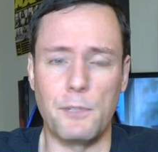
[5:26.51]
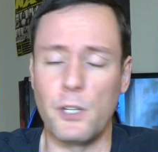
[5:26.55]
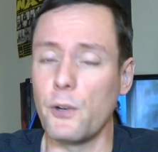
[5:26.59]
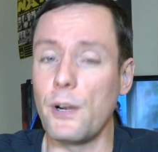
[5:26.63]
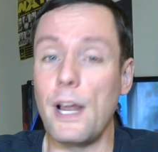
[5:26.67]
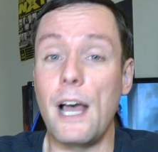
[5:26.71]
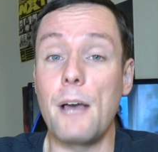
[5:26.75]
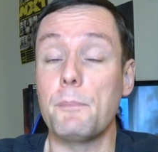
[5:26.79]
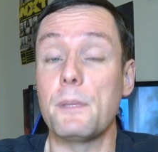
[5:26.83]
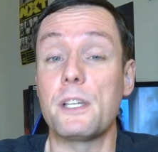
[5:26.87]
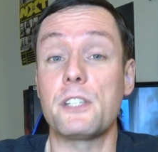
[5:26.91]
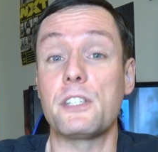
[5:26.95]
You're
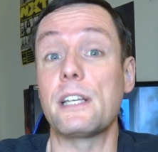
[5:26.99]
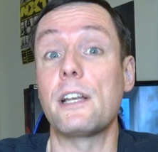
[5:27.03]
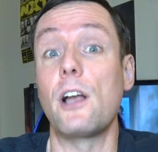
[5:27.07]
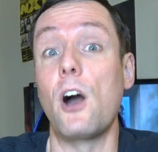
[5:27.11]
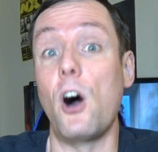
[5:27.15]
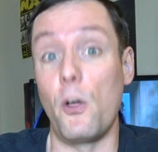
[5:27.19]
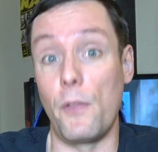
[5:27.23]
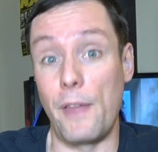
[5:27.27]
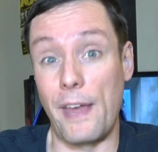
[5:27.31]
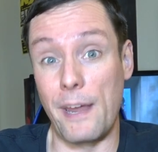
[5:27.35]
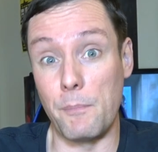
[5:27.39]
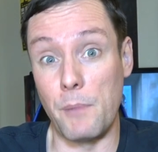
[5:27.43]
not missing
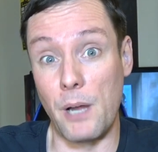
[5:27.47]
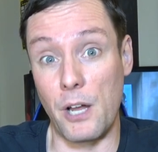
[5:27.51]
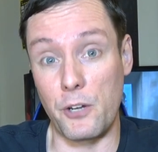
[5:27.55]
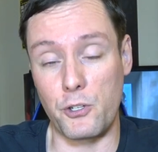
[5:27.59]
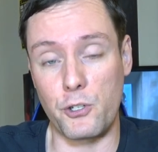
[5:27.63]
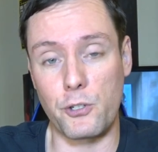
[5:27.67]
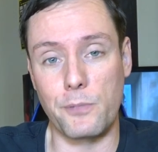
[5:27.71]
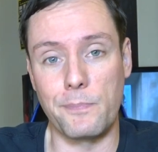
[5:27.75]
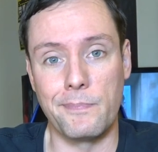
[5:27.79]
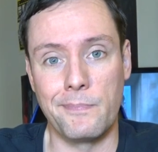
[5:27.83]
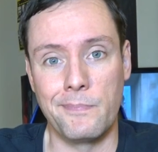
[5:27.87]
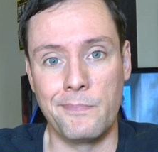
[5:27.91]
all that
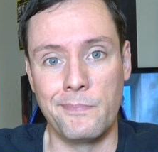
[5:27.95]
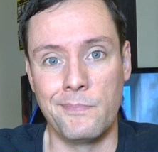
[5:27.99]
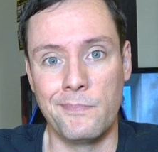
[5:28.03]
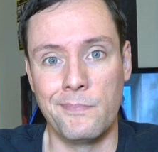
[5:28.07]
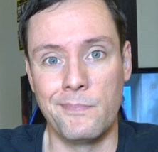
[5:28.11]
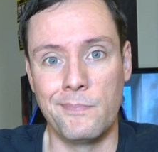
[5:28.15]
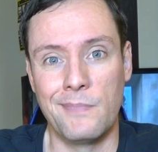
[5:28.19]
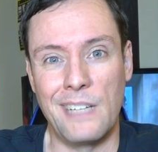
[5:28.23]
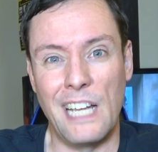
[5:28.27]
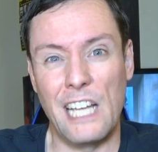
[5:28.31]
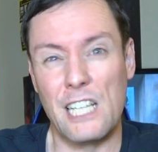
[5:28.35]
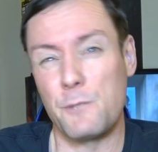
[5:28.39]
much.
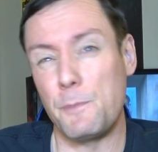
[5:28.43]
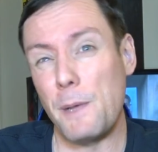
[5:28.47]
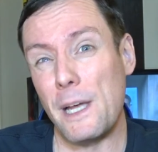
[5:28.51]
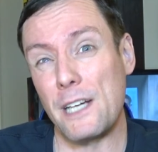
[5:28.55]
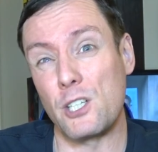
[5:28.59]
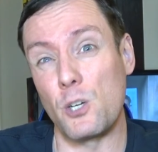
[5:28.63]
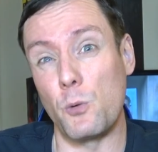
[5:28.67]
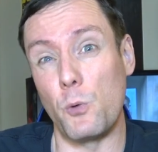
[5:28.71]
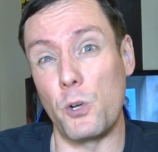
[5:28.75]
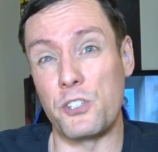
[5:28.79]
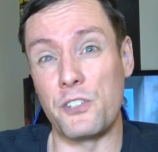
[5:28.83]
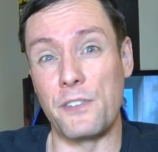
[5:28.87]
And
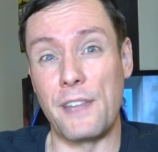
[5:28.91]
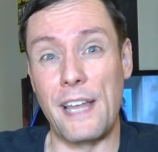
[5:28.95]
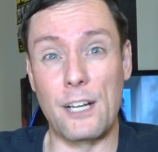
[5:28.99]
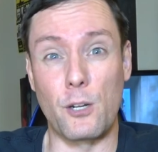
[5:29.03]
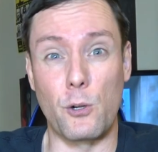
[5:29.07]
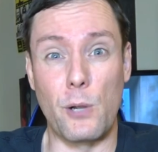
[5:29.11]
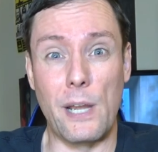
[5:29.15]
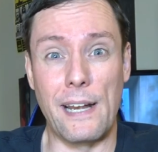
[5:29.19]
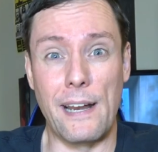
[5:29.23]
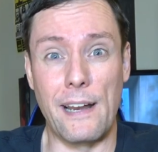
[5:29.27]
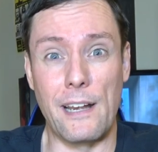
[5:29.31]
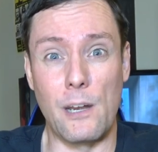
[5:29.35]
Spectre wasn't that
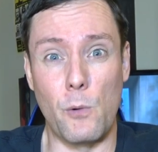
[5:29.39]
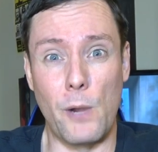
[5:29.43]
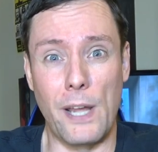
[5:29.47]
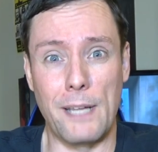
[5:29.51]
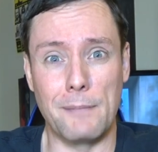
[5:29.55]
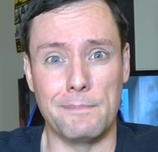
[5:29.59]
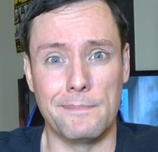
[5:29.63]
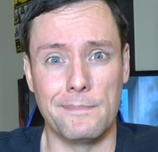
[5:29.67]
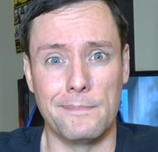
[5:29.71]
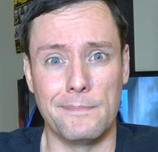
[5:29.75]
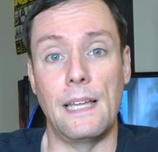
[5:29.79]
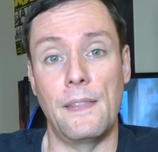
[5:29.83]
great
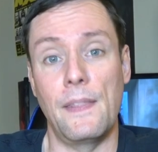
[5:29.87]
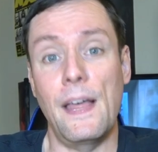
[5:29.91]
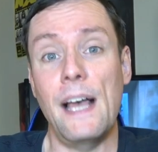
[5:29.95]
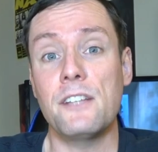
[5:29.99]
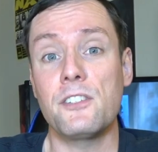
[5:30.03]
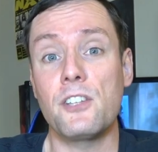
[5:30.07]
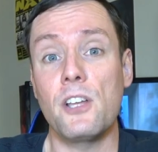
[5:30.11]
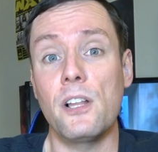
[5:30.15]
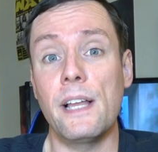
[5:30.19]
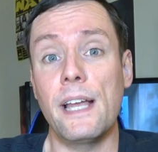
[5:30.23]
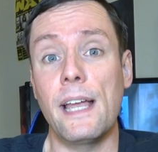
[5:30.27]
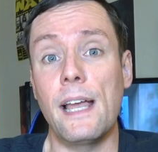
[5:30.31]
anyway. And
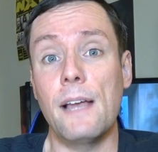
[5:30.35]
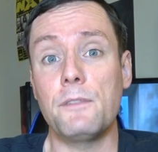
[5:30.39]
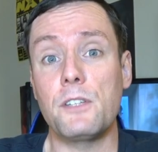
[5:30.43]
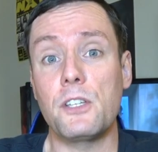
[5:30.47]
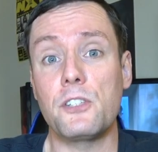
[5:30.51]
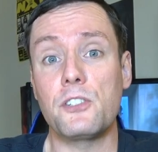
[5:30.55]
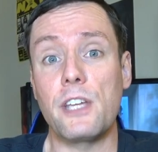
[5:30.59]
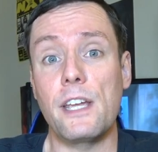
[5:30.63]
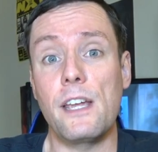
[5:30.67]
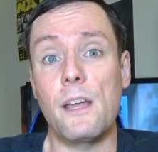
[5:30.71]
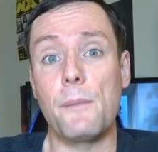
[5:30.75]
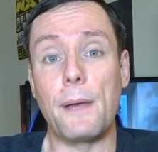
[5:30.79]
that's all I have to
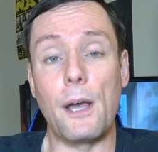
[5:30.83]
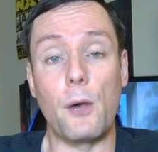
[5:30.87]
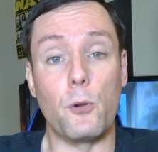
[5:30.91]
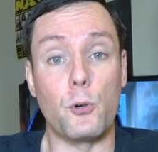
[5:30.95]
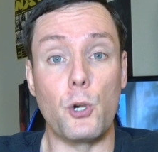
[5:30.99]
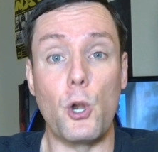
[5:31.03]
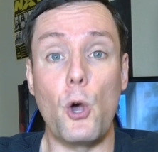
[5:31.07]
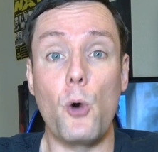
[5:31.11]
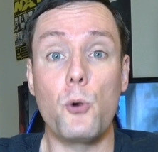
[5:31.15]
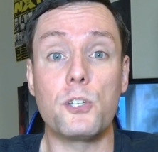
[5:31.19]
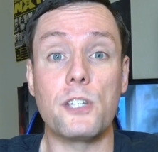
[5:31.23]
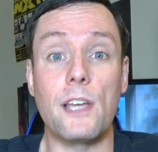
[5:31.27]
say
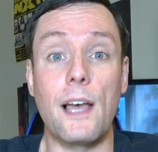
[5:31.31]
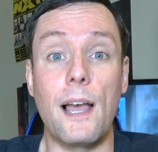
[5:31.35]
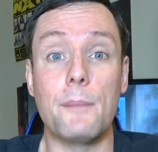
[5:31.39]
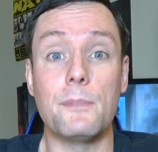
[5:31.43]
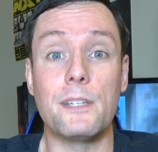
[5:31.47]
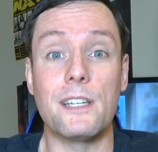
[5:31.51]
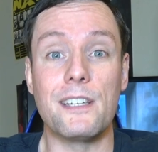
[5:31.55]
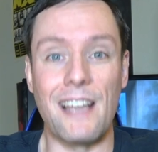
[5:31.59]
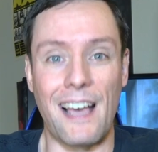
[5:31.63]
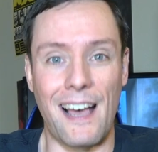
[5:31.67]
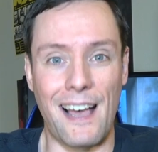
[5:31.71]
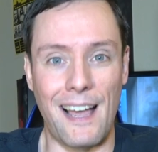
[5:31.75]
about No
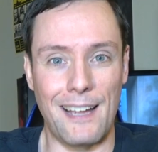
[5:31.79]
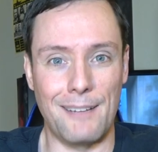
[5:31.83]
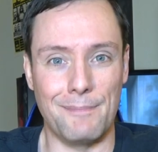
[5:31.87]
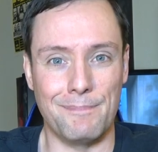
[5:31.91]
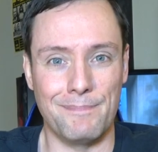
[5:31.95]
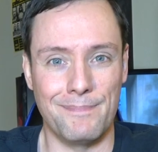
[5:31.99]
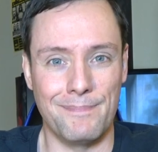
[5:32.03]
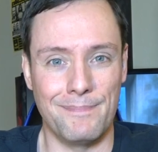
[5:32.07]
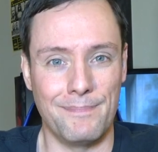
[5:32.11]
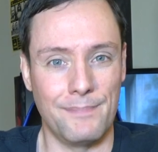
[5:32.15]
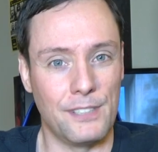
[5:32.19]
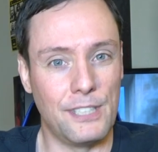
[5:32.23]
Time to Die.
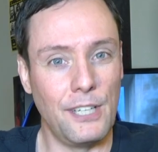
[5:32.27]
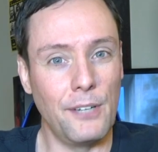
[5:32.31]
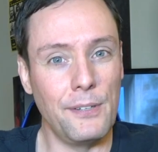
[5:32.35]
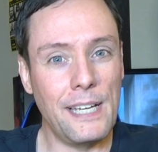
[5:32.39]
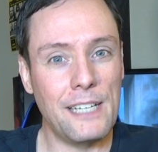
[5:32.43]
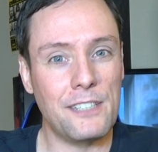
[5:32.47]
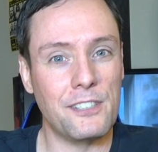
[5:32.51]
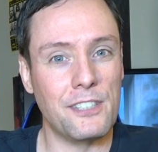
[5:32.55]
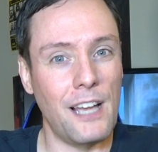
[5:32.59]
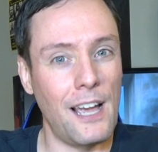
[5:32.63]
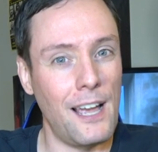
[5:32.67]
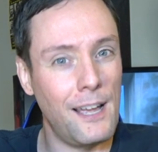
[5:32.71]
Till
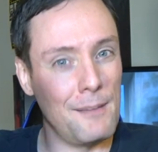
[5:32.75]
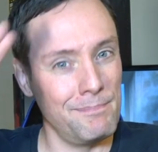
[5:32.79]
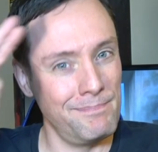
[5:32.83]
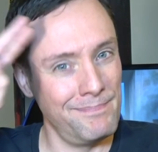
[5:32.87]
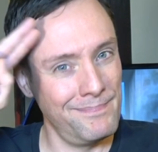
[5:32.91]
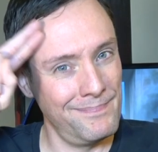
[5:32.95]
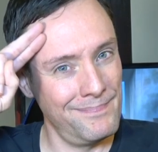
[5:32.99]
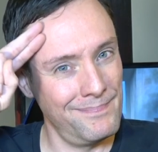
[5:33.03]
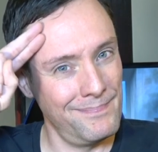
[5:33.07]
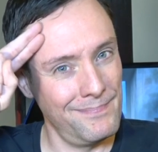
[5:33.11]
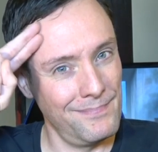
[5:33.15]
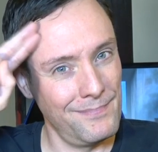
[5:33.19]
next time,
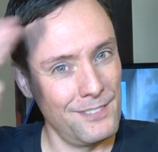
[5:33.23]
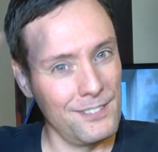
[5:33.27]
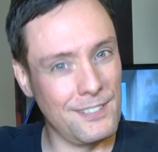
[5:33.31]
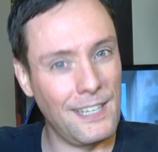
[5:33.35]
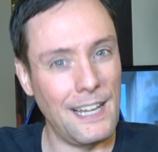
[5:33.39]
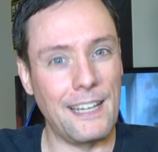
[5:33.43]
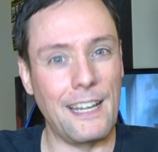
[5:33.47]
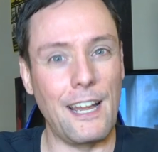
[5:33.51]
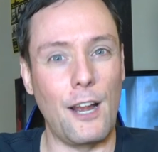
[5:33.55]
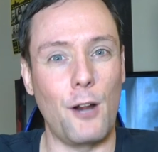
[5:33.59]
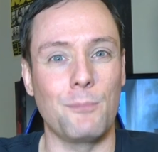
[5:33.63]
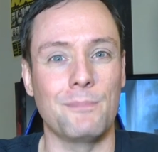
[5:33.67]

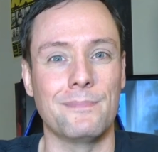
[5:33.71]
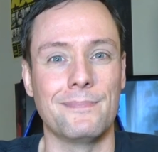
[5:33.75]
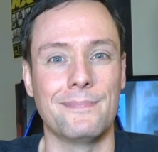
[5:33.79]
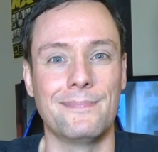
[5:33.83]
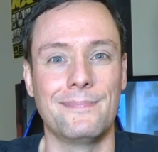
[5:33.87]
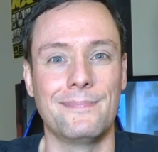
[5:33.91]
take care.